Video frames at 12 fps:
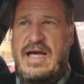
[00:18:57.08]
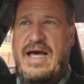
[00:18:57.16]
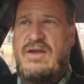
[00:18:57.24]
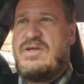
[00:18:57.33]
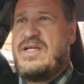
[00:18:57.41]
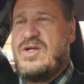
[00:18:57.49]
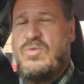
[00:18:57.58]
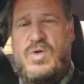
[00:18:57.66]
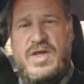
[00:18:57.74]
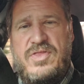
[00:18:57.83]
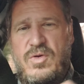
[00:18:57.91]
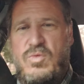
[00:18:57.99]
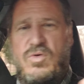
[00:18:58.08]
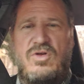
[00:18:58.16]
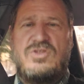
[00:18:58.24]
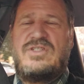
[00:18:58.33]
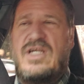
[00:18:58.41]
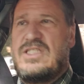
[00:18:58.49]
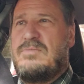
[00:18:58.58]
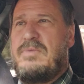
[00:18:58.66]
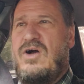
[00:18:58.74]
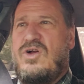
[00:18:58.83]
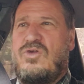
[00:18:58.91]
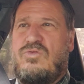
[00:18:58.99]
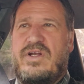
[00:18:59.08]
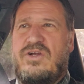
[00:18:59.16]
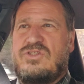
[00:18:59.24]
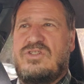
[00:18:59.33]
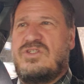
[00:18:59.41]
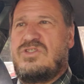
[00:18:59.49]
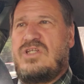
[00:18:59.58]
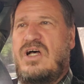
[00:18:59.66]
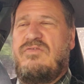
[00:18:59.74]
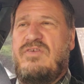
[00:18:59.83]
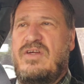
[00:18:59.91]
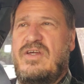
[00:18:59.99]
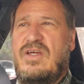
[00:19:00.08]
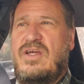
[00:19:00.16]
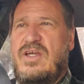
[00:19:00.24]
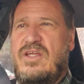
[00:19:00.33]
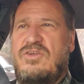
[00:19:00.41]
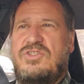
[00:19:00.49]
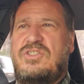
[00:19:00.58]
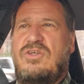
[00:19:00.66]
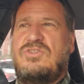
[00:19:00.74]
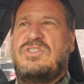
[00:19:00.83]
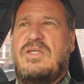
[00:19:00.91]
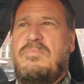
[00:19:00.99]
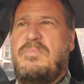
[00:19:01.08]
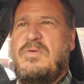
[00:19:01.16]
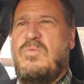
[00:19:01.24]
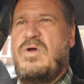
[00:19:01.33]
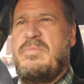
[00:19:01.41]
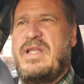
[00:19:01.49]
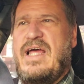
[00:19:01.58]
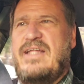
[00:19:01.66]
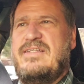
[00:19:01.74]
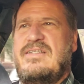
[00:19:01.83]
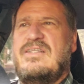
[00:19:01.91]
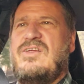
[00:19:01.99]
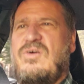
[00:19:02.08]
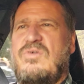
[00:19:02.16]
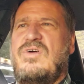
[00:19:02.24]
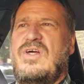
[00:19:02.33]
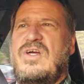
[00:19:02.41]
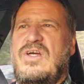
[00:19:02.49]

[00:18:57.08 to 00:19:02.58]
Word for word: i don't care what the world says about careers and stuff you still see women on you know